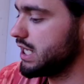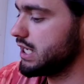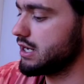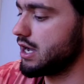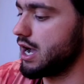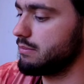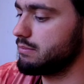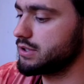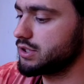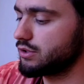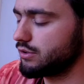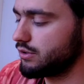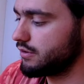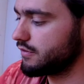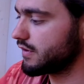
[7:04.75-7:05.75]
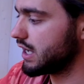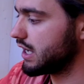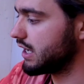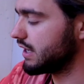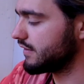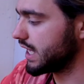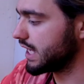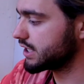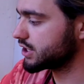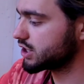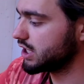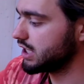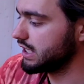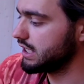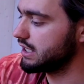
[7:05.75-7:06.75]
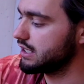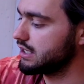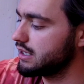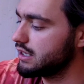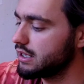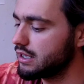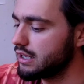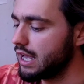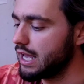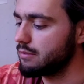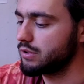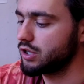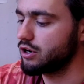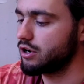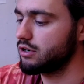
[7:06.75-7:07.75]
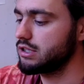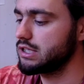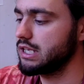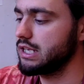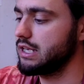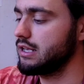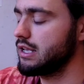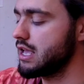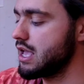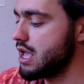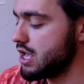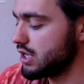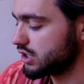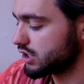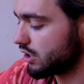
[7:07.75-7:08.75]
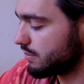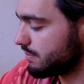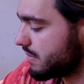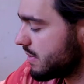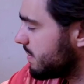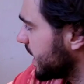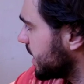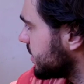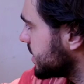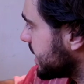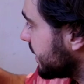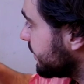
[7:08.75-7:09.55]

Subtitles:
been up to? I've actually, I'm currently, so because